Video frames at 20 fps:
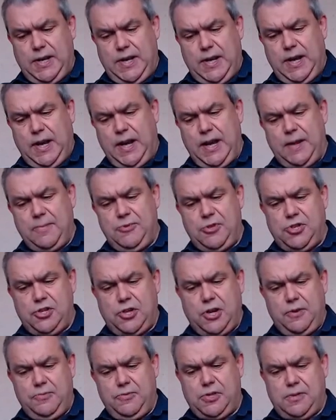I'm just
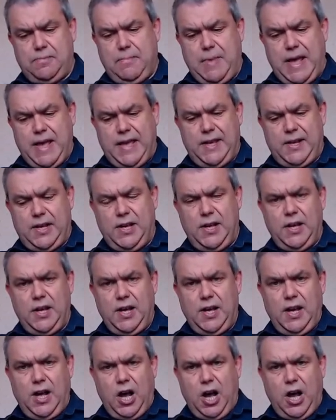going to make
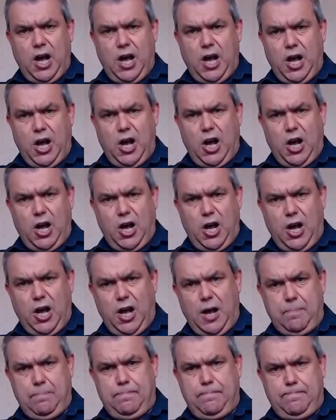
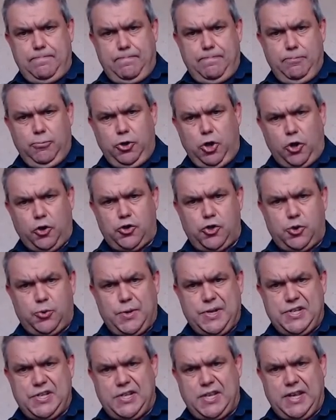a lock
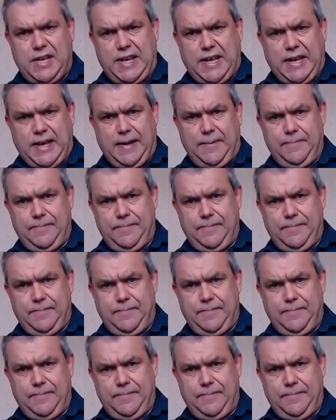twist here.